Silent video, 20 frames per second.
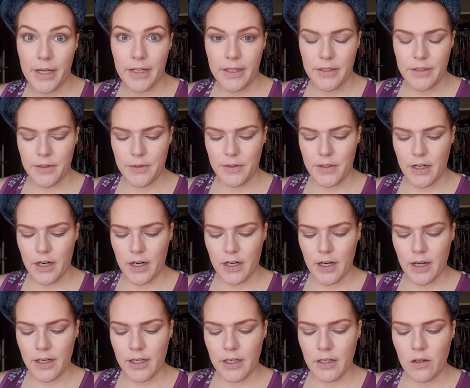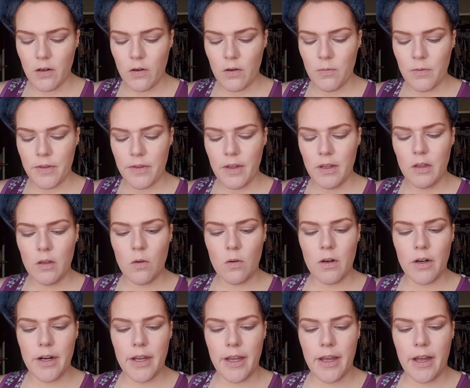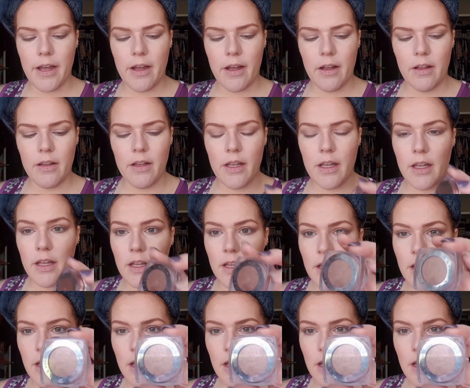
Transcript: or make it too dark. I'm gonna go in with the L'Oreal